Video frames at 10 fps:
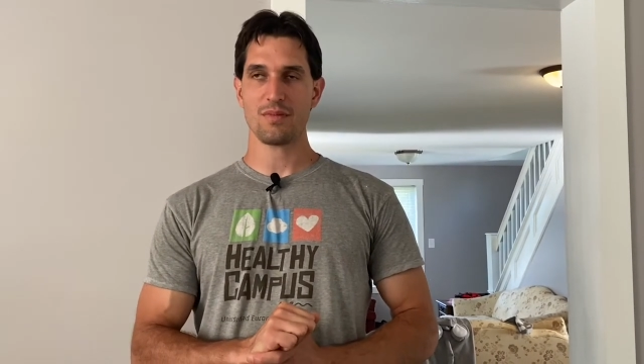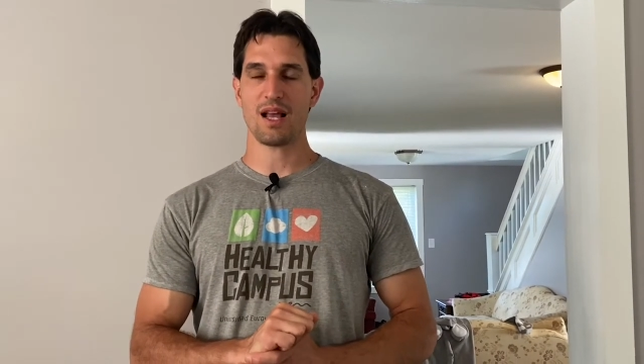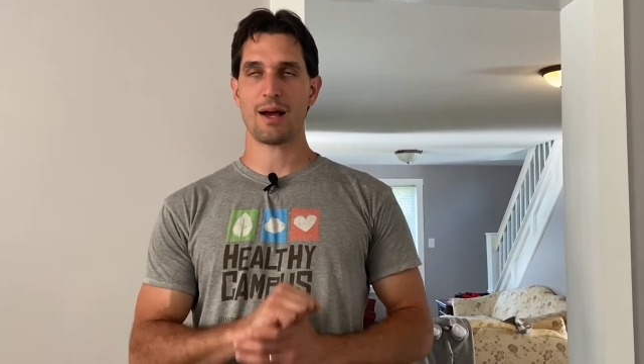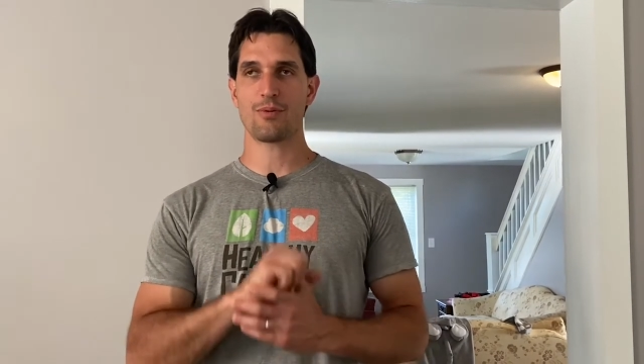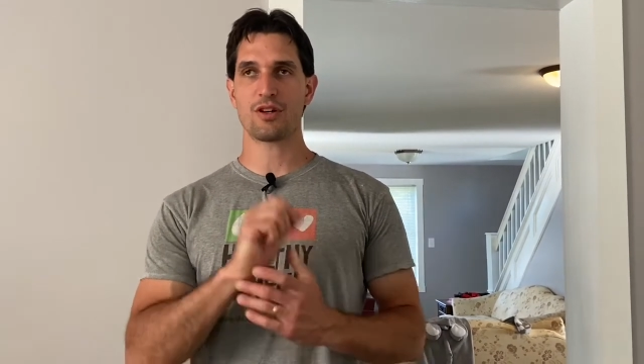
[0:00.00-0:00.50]

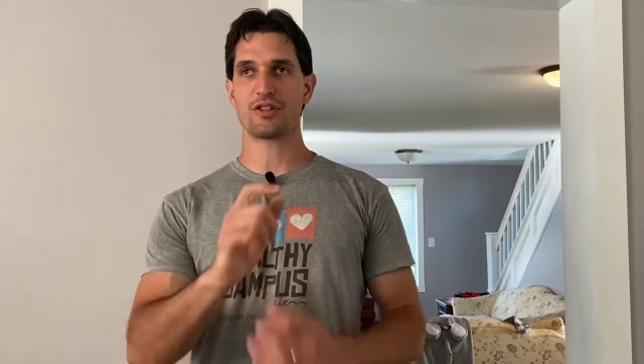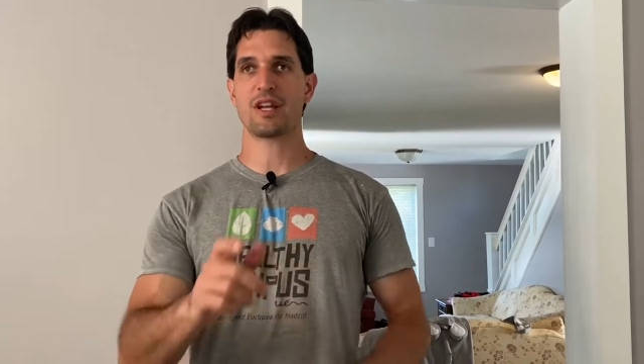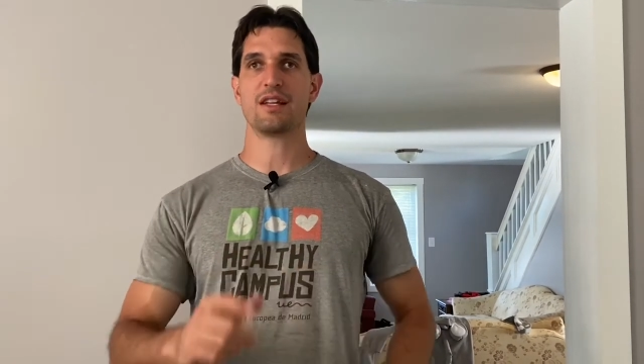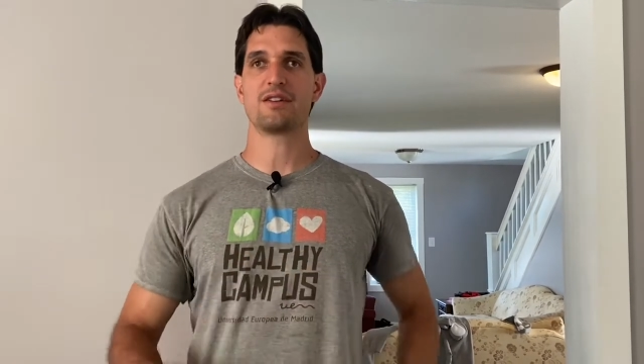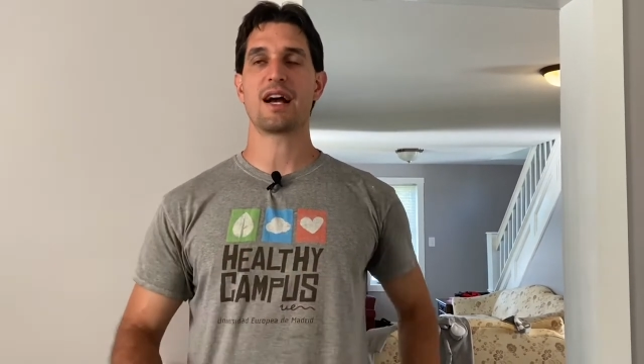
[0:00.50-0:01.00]
I
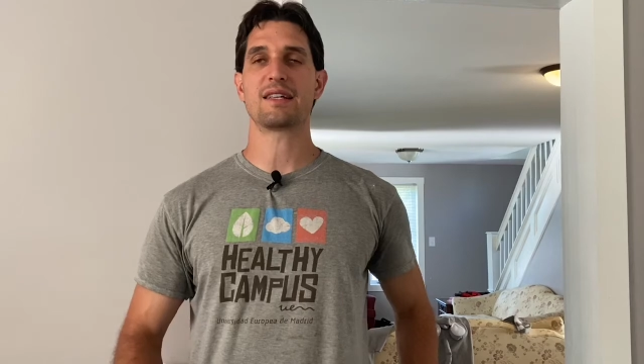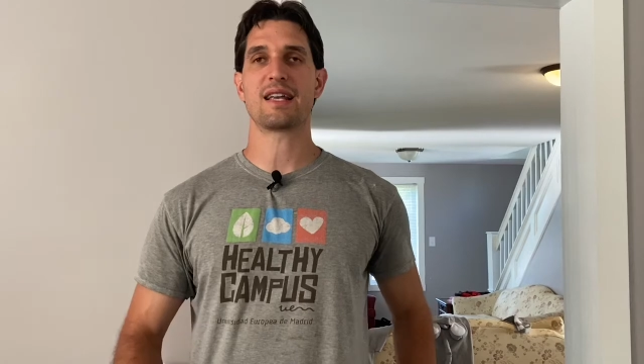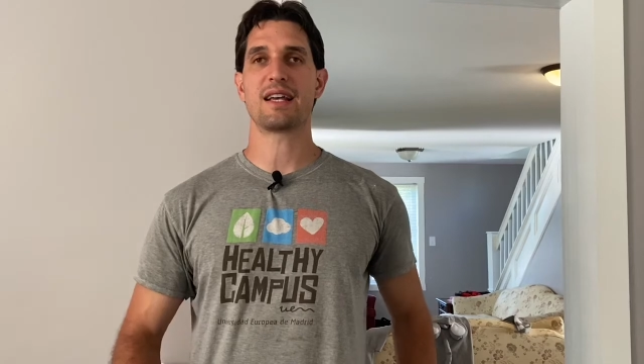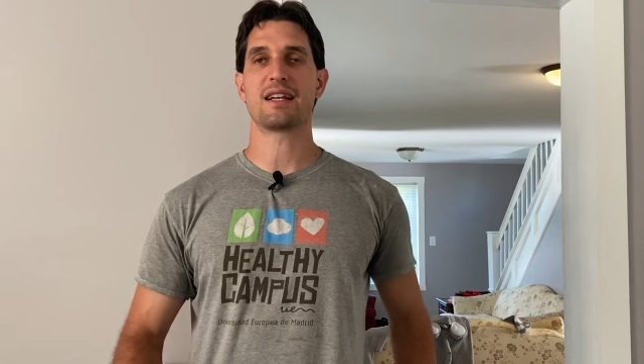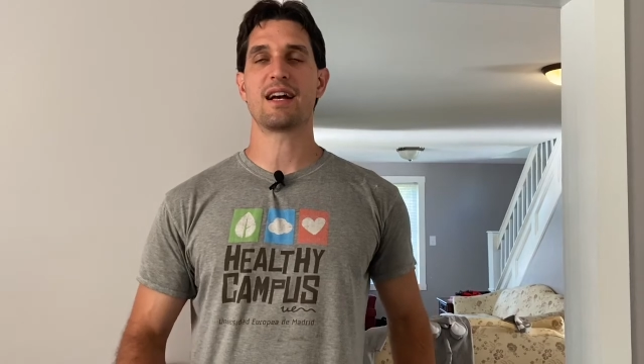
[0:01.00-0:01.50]
appreciate you guys
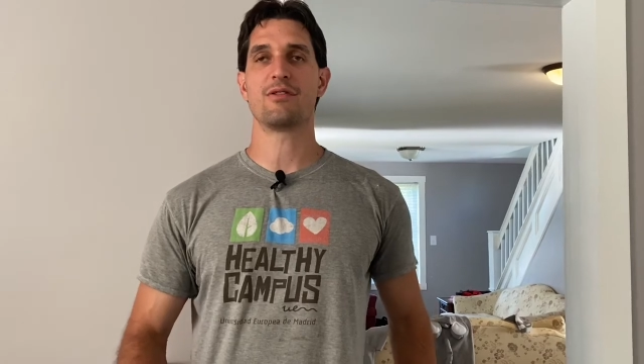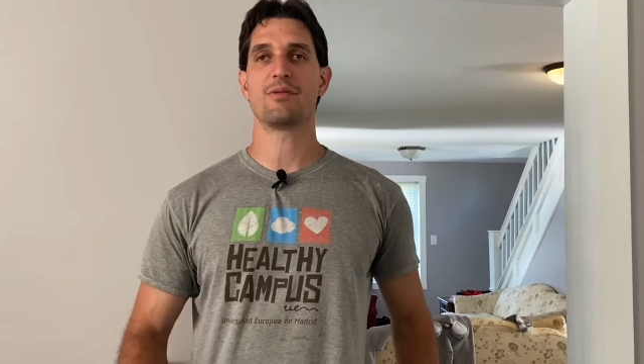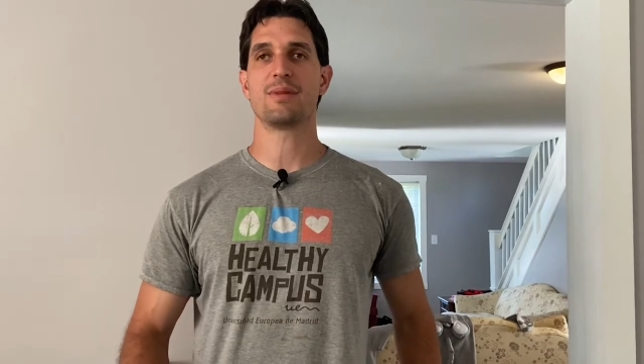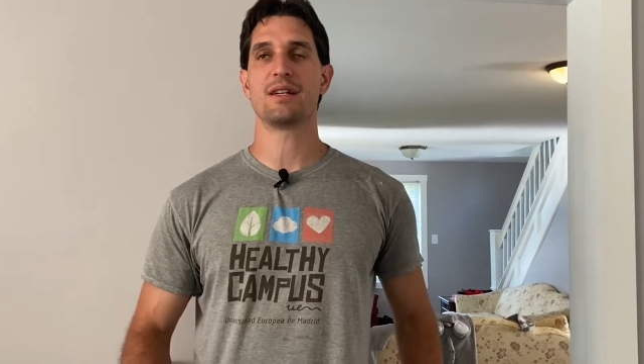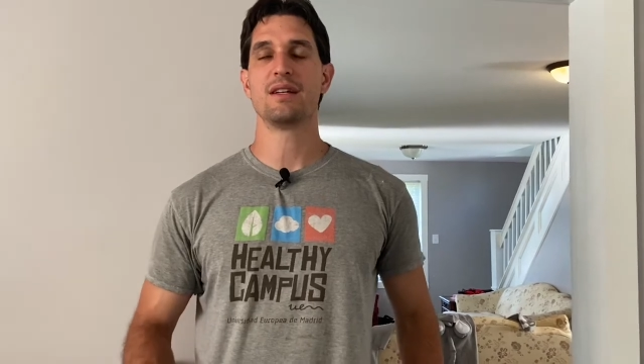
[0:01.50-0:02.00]
hanging out
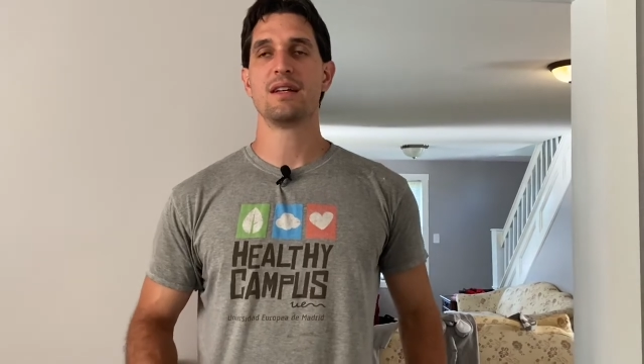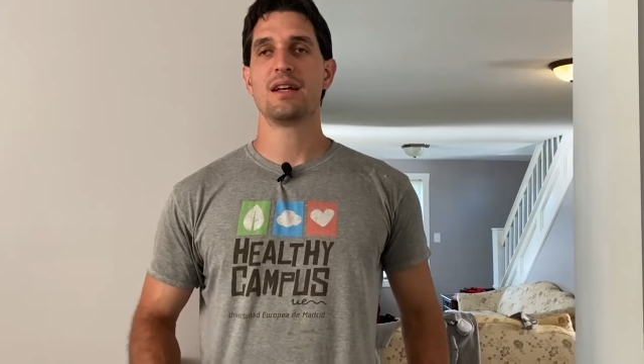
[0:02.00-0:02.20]
with me.